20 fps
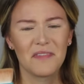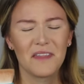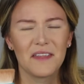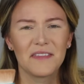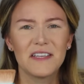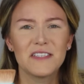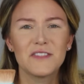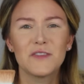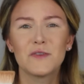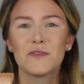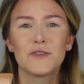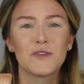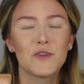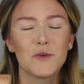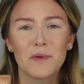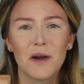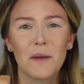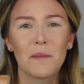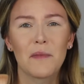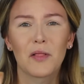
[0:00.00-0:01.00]
That's so
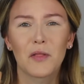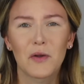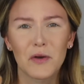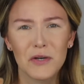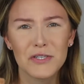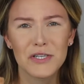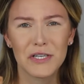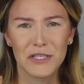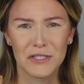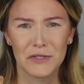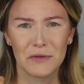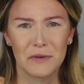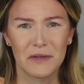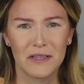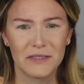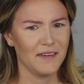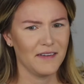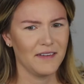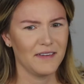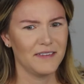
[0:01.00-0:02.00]
stupid, I'm allergic to
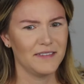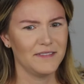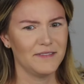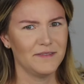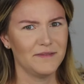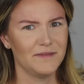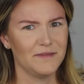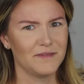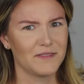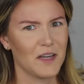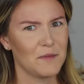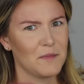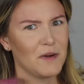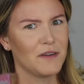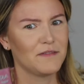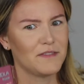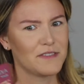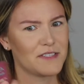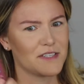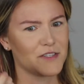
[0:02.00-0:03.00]
it. Come on,
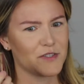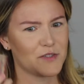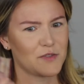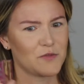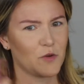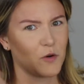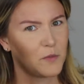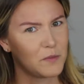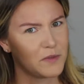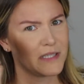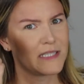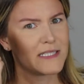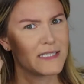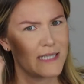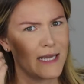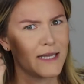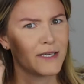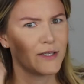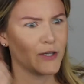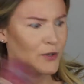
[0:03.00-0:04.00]
Physicians Formula,
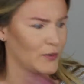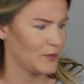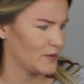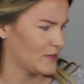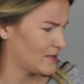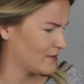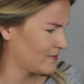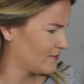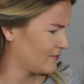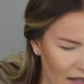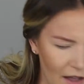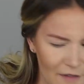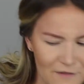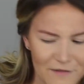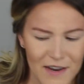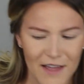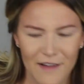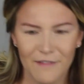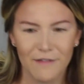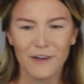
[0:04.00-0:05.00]
take notes. I've
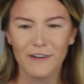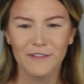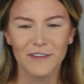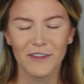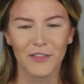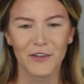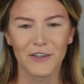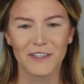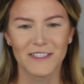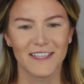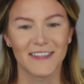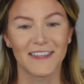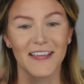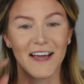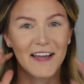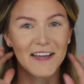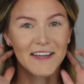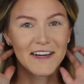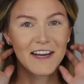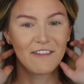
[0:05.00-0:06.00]
never even looked at
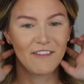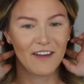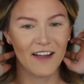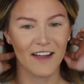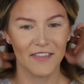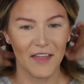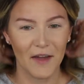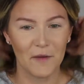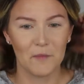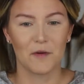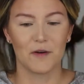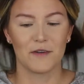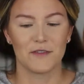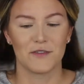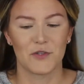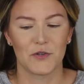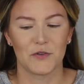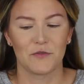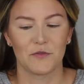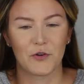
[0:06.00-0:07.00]
that, and I've had that
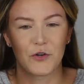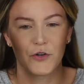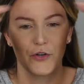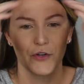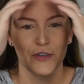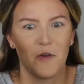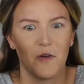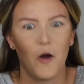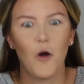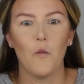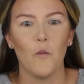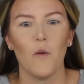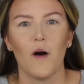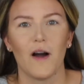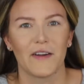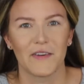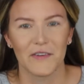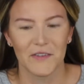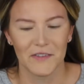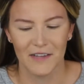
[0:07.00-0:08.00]
bronzer for a
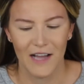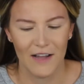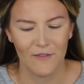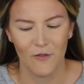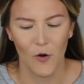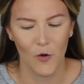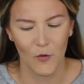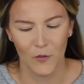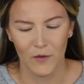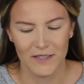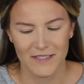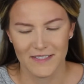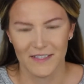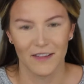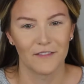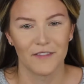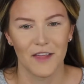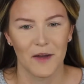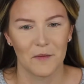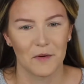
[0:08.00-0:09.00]
while. I've always
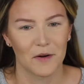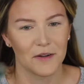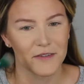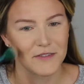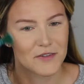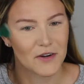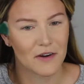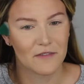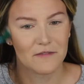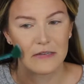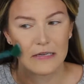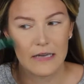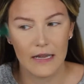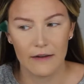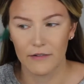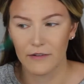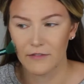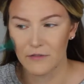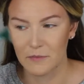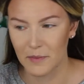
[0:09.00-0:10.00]
loved that bronzer. I've
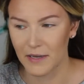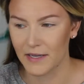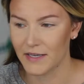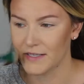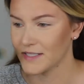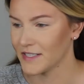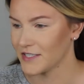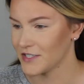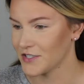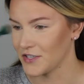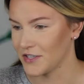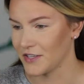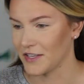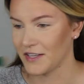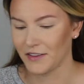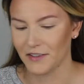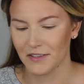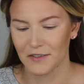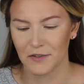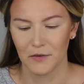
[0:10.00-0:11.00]
never even paid attention to that
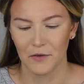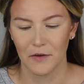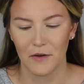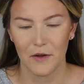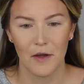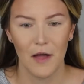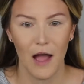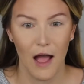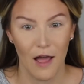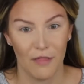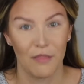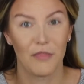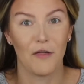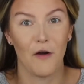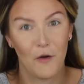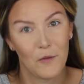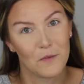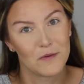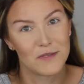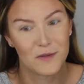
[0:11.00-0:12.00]
little, I
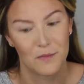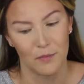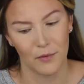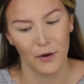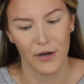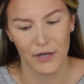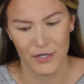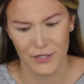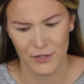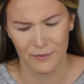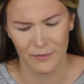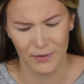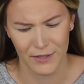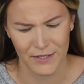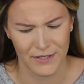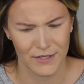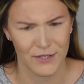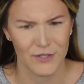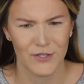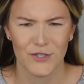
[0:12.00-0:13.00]
thought was a brush, but
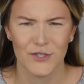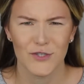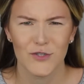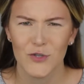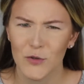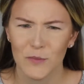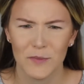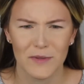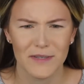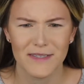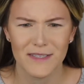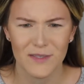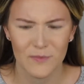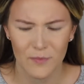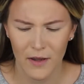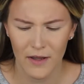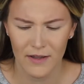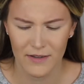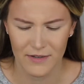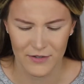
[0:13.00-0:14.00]
it's a stupid
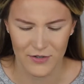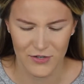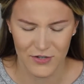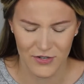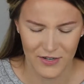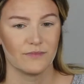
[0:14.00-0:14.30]
sponge.